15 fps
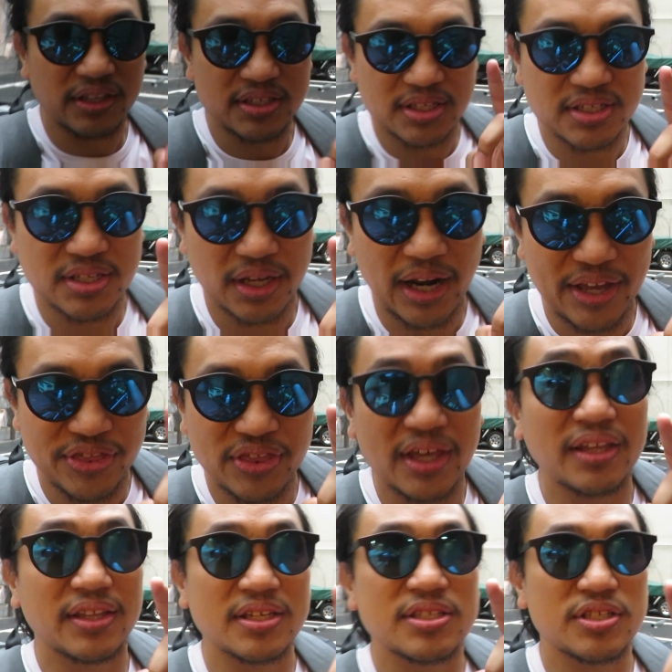this is it. I
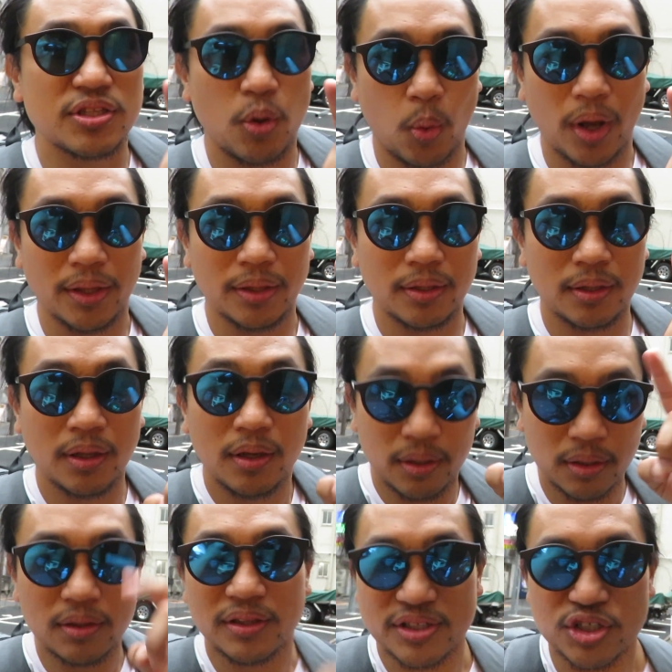think this is the one.
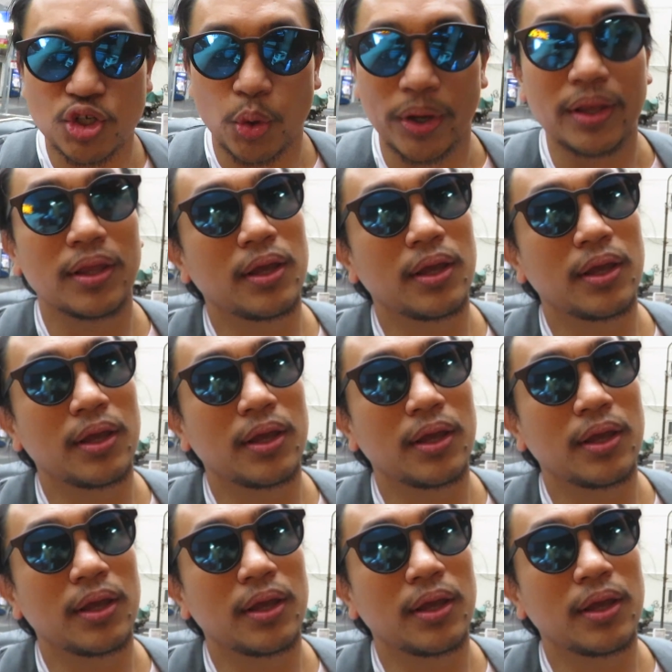Let's do it.